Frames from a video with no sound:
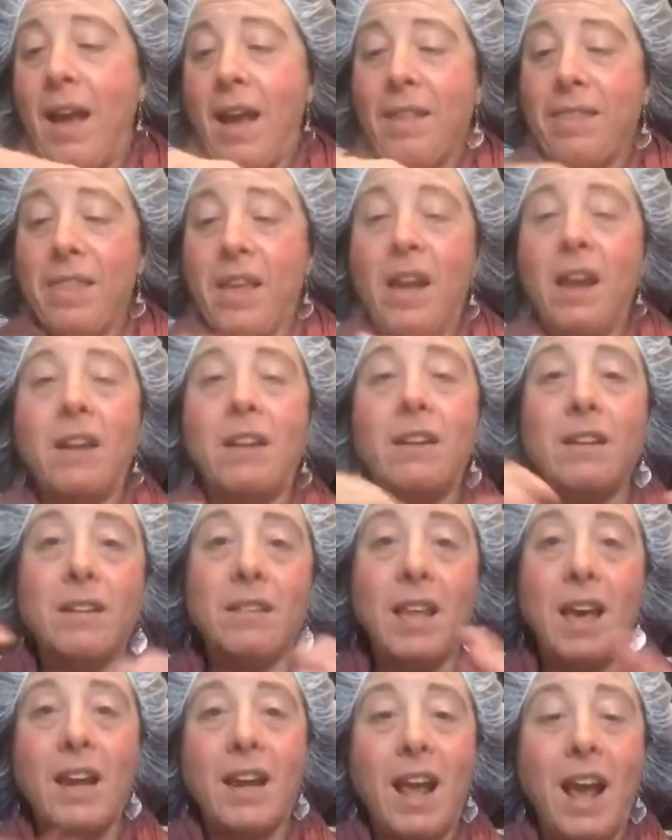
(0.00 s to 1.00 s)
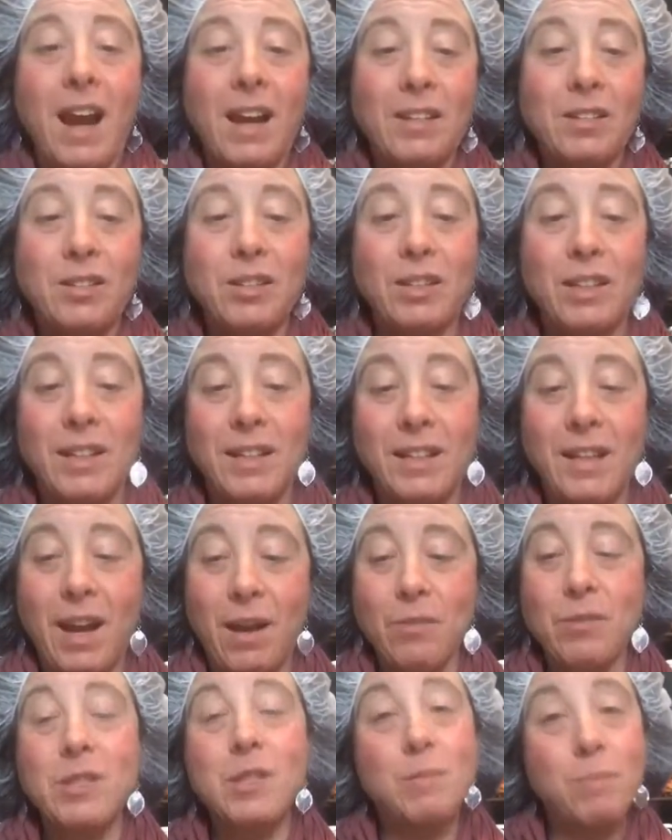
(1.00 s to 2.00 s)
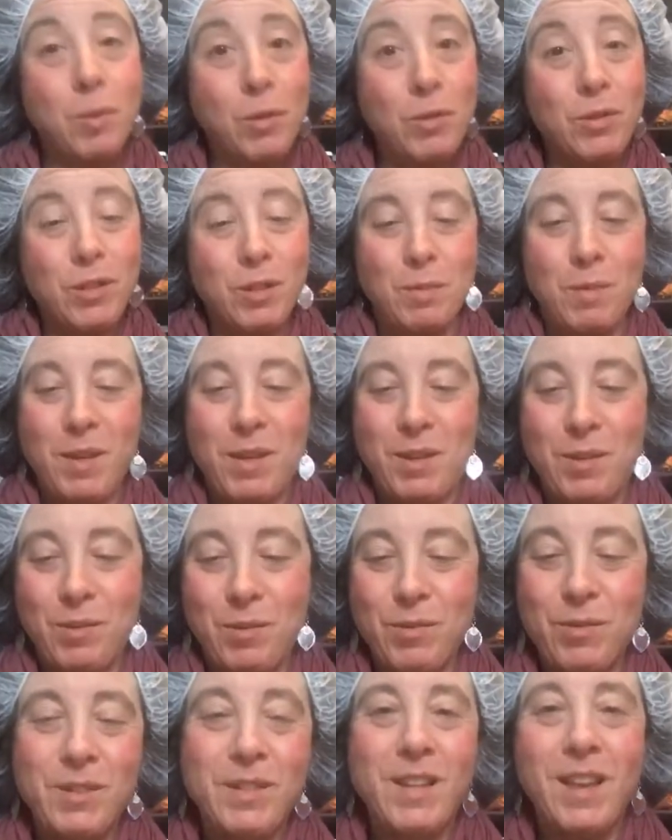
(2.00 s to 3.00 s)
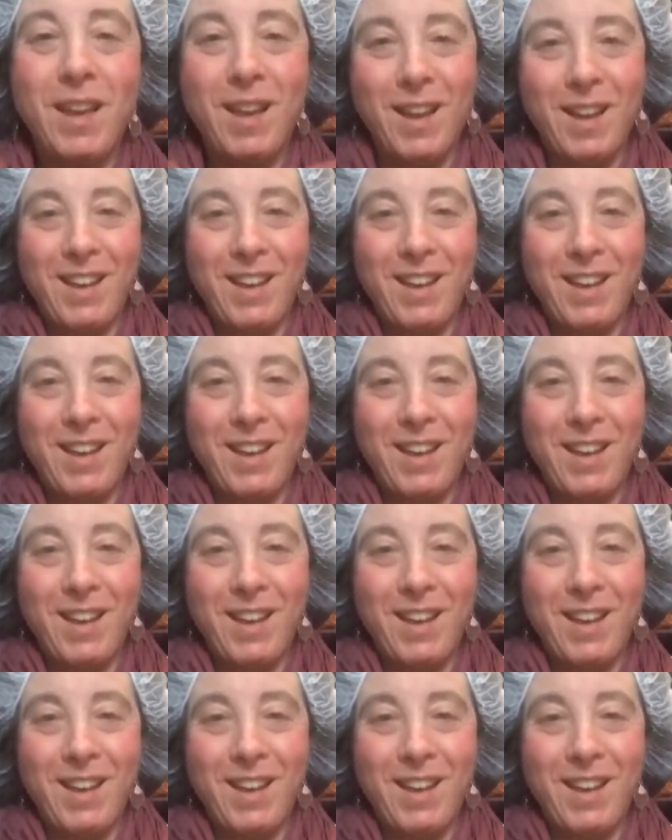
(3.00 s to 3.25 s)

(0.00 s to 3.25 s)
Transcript: And then that actually, how it's supposed to be used,